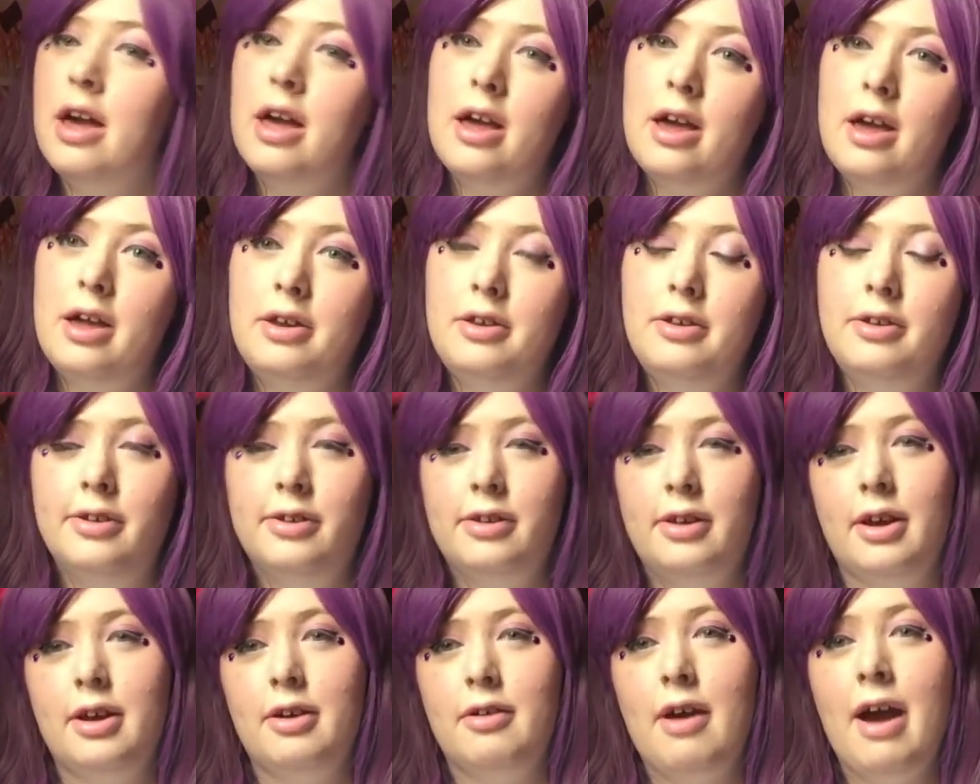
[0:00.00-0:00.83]
And you
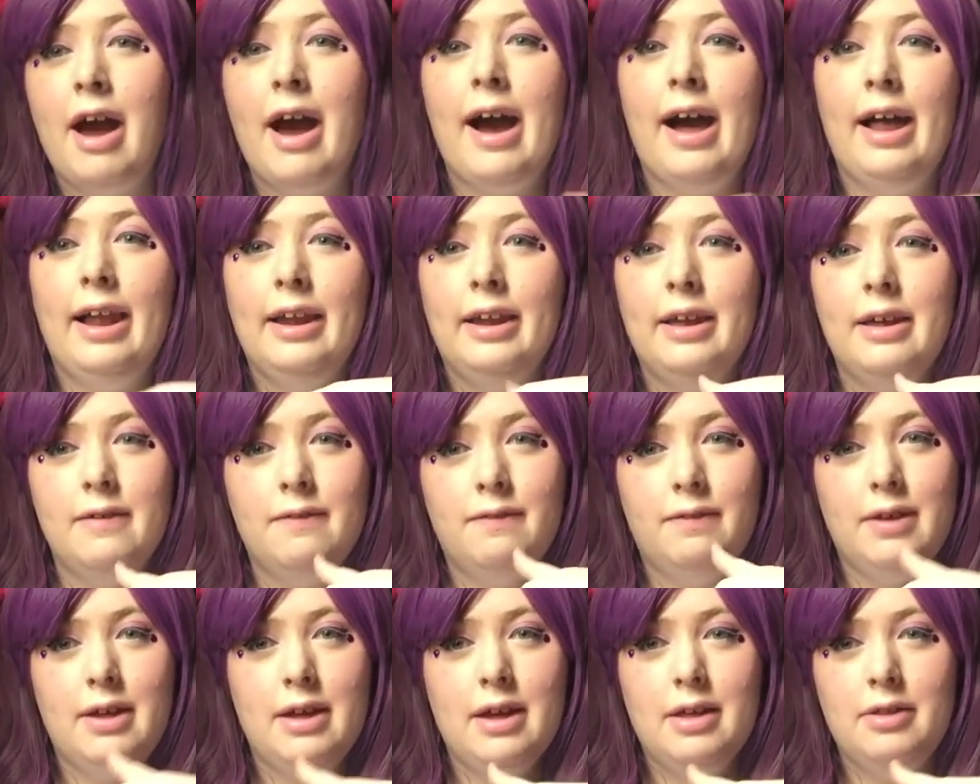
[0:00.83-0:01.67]
should check her out. I'll
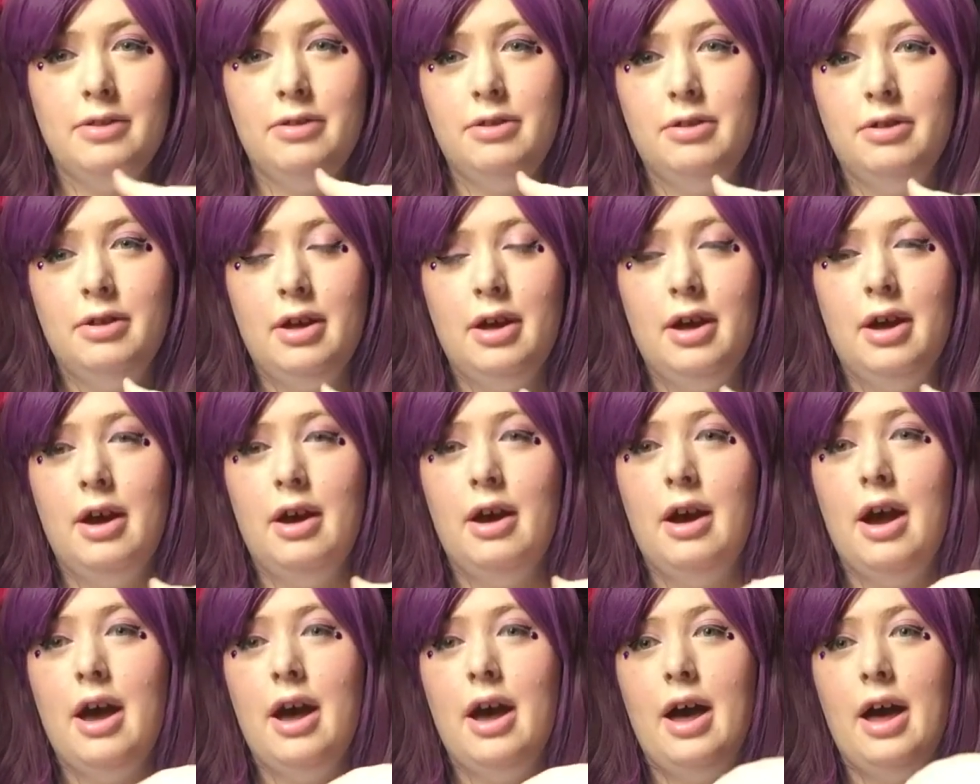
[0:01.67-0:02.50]
leave the inst
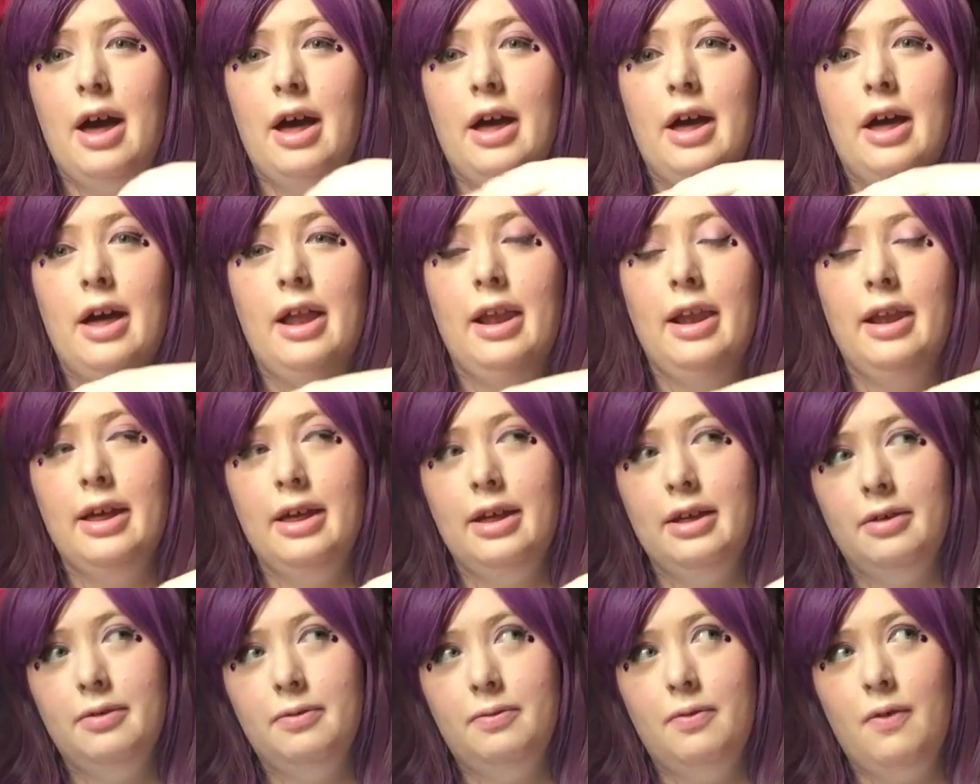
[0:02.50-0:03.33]
her uh,
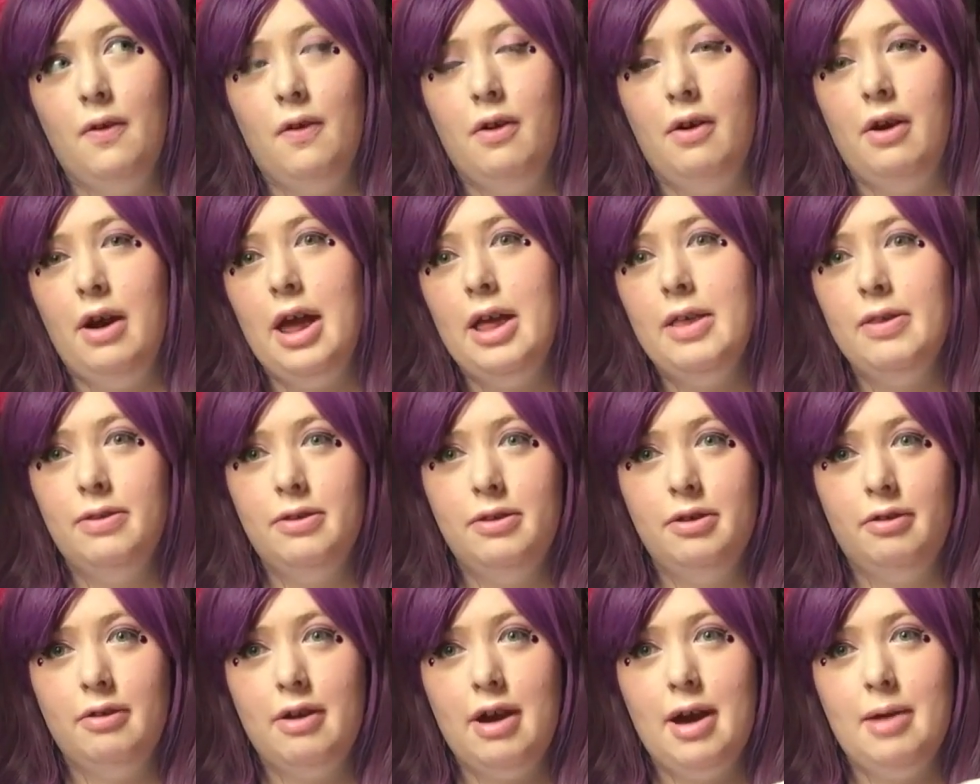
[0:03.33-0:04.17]
link for
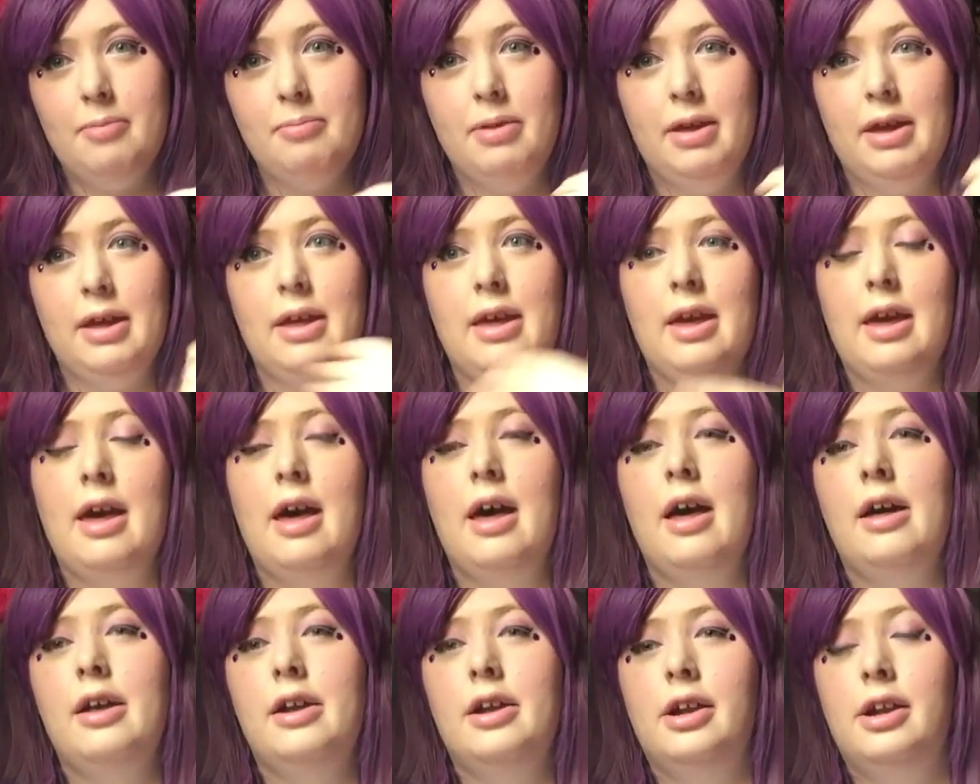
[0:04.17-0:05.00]
Instagram like
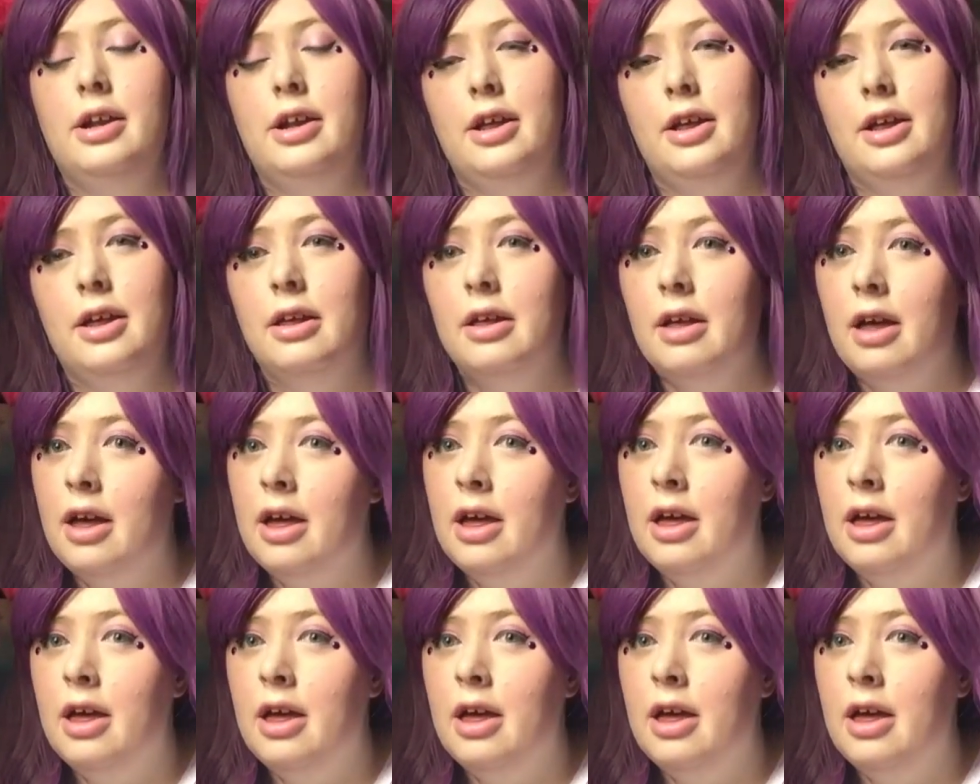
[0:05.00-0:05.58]
here, and she